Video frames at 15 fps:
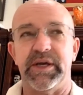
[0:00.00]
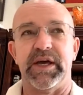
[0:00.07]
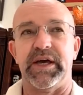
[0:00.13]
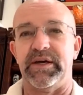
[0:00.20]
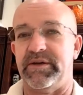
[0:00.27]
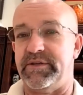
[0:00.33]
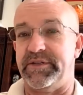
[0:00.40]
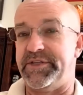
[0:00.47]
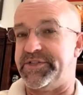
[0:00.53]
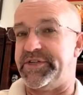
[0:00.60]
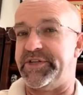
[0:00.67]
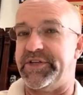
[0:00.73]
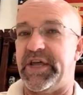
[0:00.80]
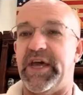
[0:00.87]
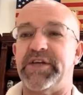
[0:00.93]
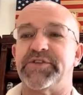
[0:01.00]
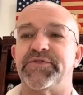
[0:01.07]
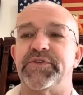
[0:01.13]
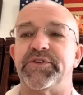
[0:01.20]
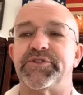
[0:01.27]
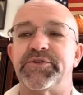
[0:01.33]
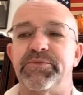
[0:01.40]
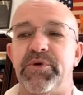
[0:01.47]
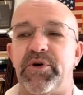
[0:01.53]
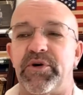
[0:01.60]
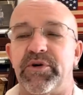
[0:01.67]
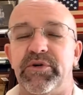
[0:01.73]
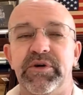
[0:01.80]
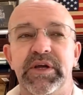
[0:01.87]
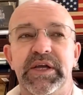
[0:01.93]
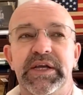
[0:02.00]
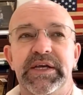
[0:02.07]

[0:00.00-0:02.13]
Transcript: at least in Nashville tomorrow,